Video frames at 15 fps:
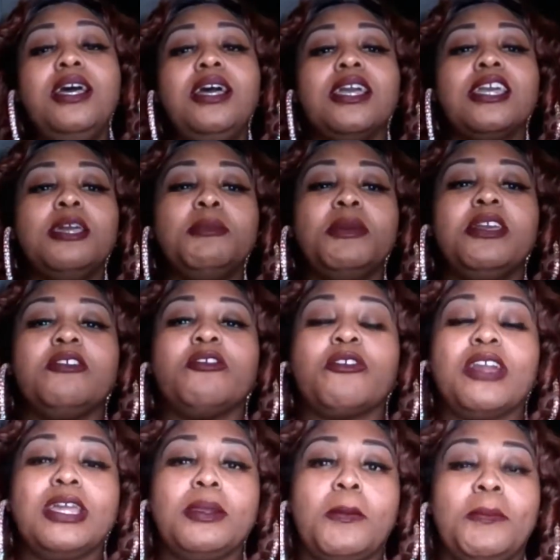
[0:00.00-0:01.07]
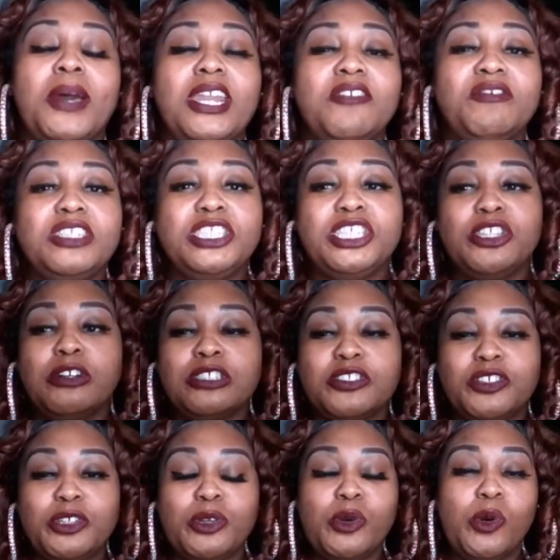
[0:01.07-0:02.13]
can be of great benefit to those
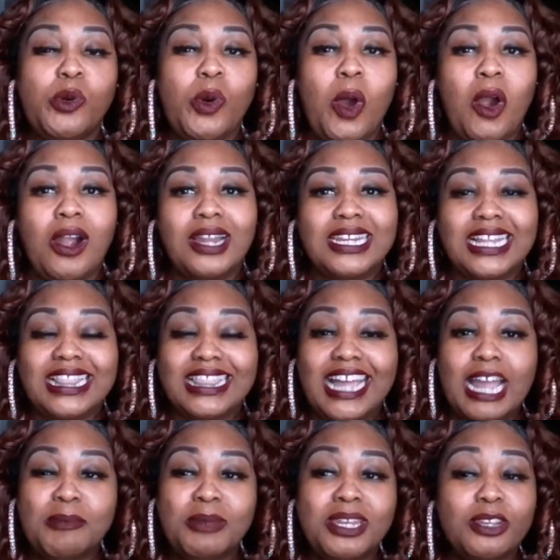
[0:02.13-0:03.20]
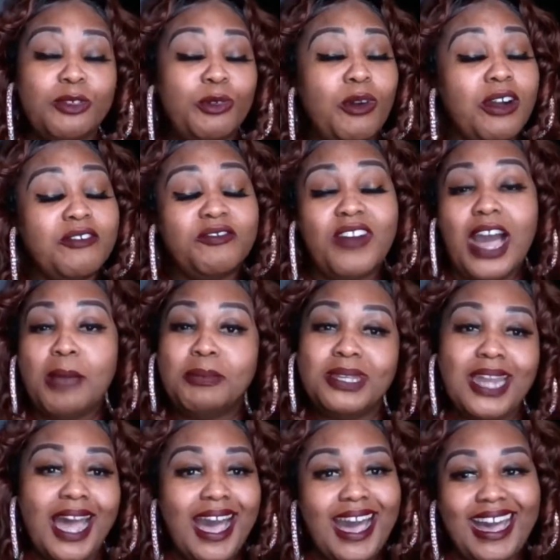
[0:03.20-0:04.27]
of you who are in alignment and who are vibing
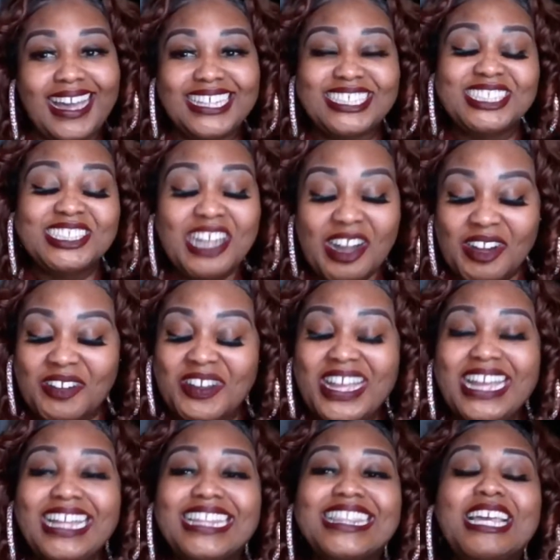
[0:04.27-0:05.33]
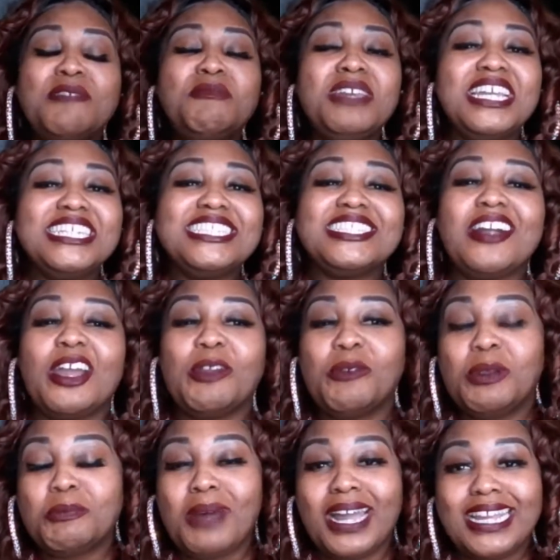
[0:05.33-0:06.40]
high. So let me get started
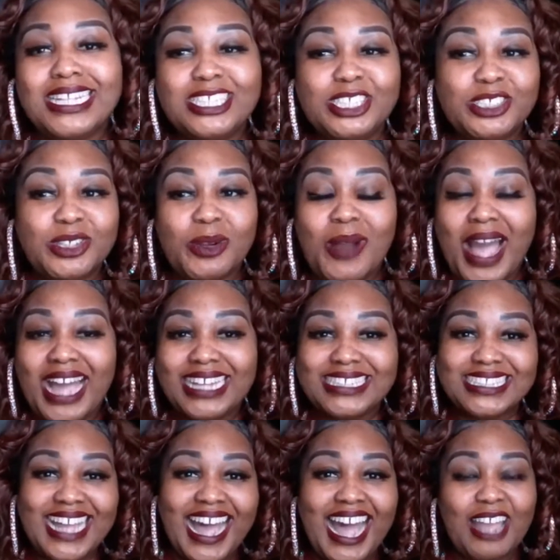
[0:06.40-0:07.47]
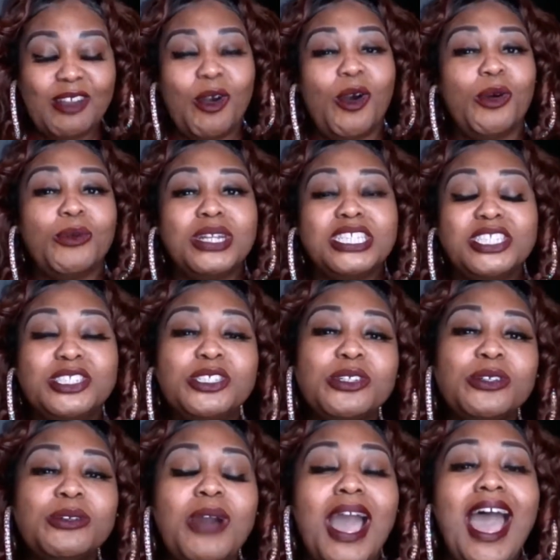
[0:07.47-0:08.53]
with my intro as I always
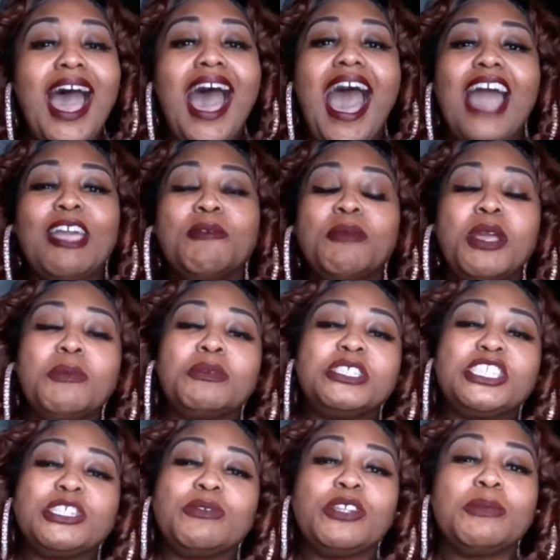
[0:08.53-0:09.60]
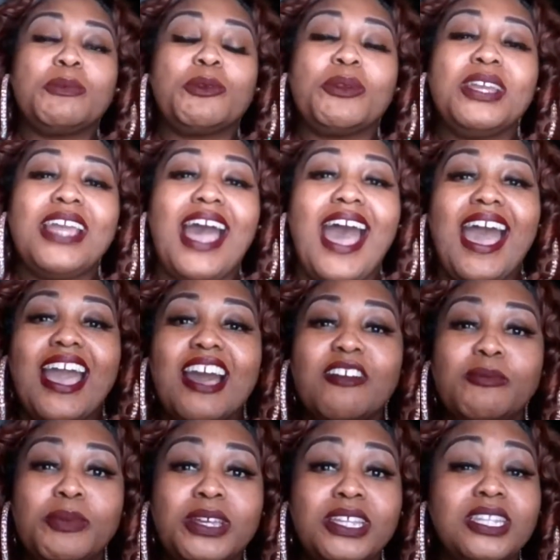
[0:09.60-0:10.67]
do. I am Empress Sharita Marie. I
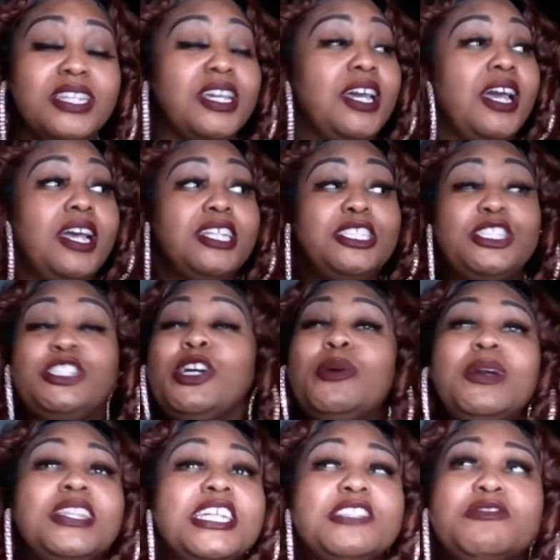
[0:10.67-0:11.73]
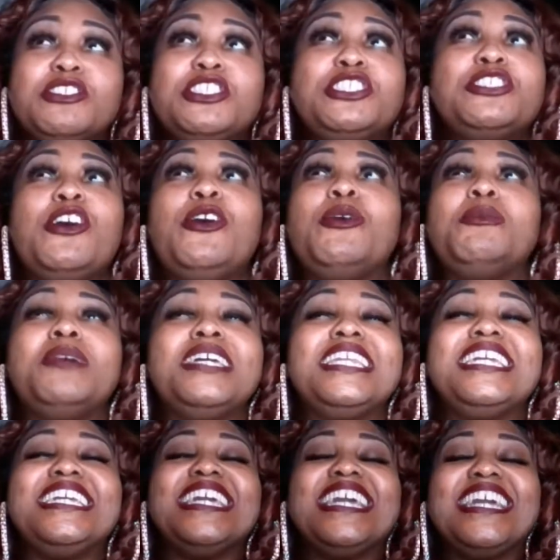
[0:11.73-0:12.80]
have been doing this for so
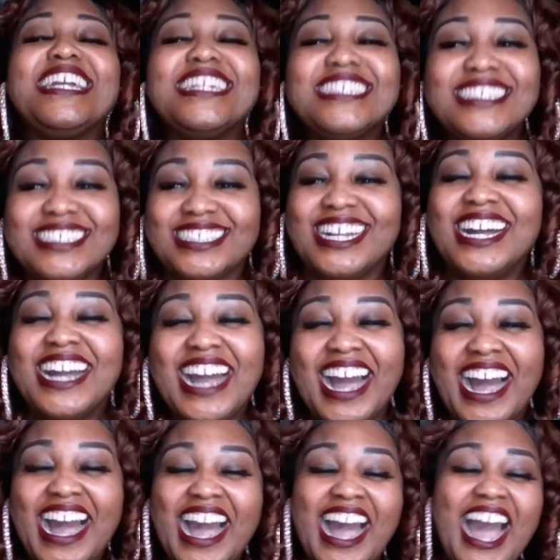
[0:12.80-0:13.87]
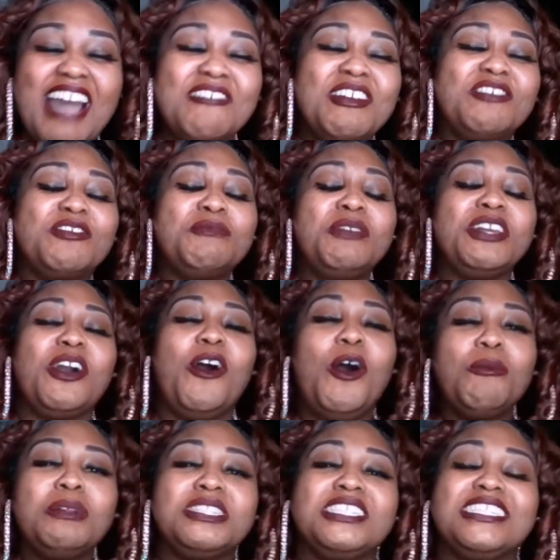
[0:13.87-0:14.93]
many years. I went from being a
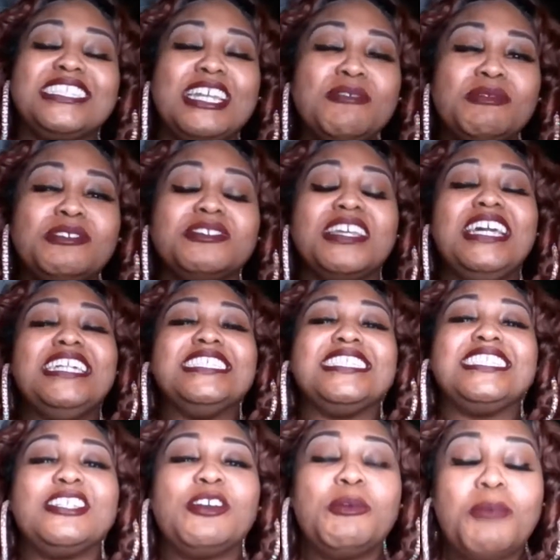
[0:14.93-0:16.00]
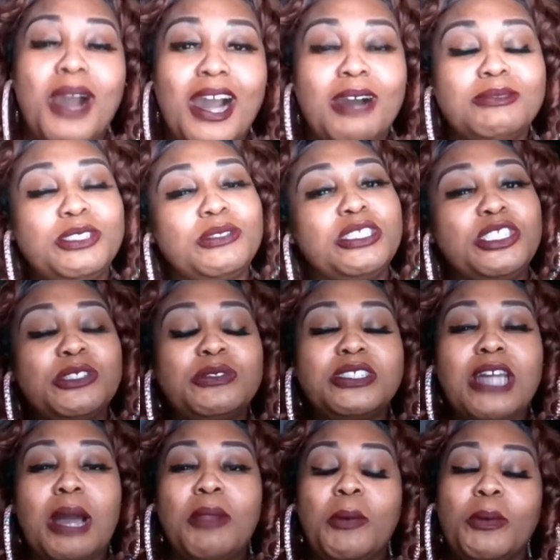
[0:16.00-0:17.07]
homeless, disabled, single mom to a
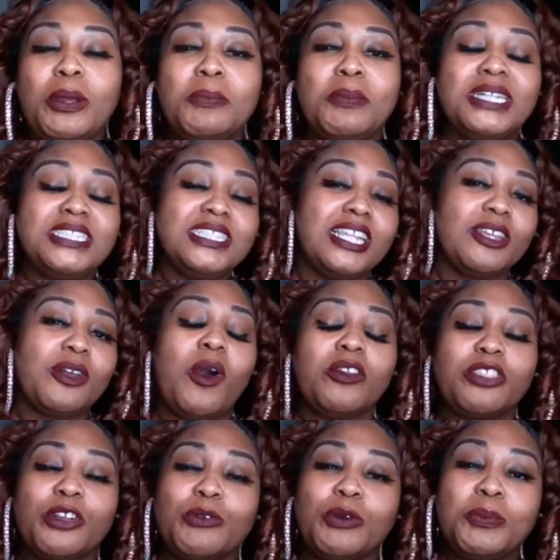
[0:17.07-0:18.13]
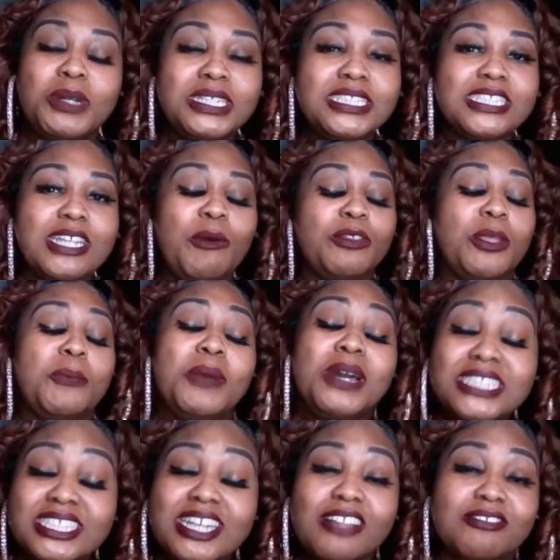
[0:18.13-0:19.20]
2-time #1 best-selling author with books that won the
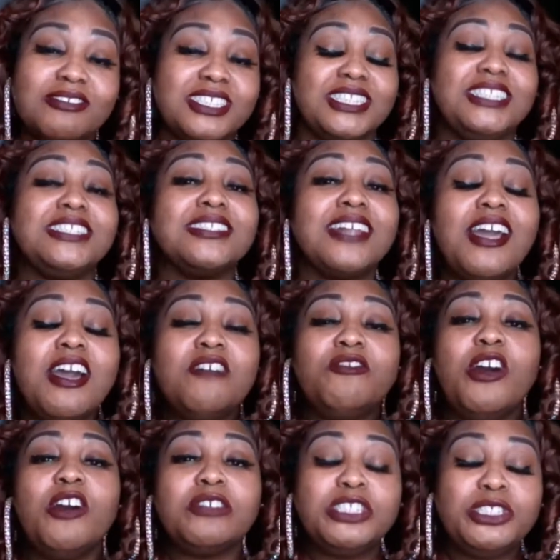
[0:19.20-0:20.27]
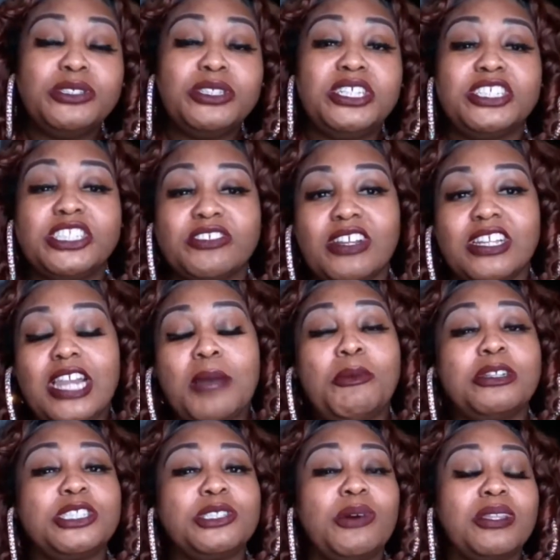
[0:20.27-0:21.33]
best sellers list for over 2 years straight. I'm
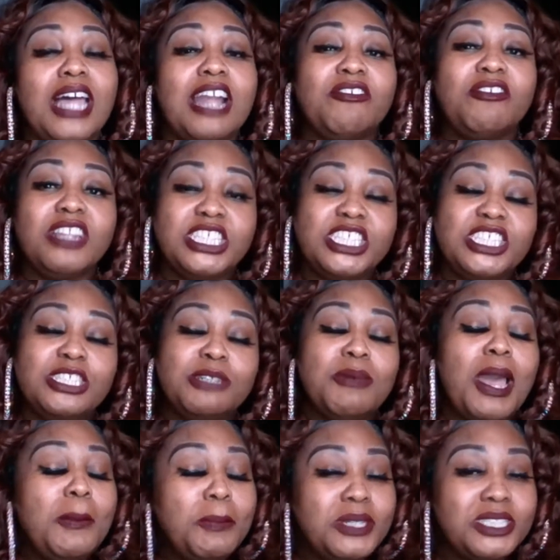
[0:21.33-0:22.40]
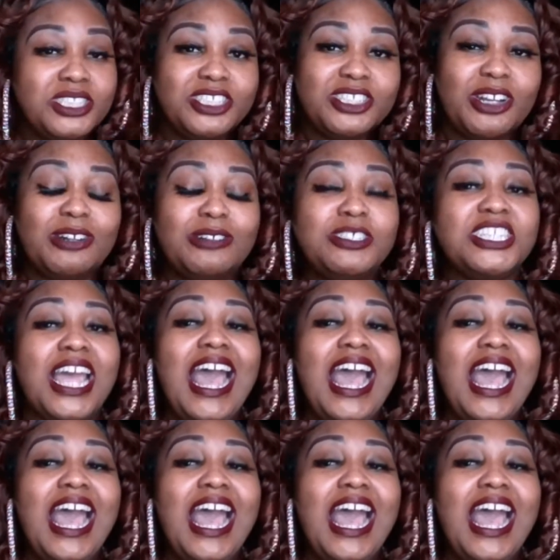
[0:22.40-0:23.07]
also a life relationship and business coach,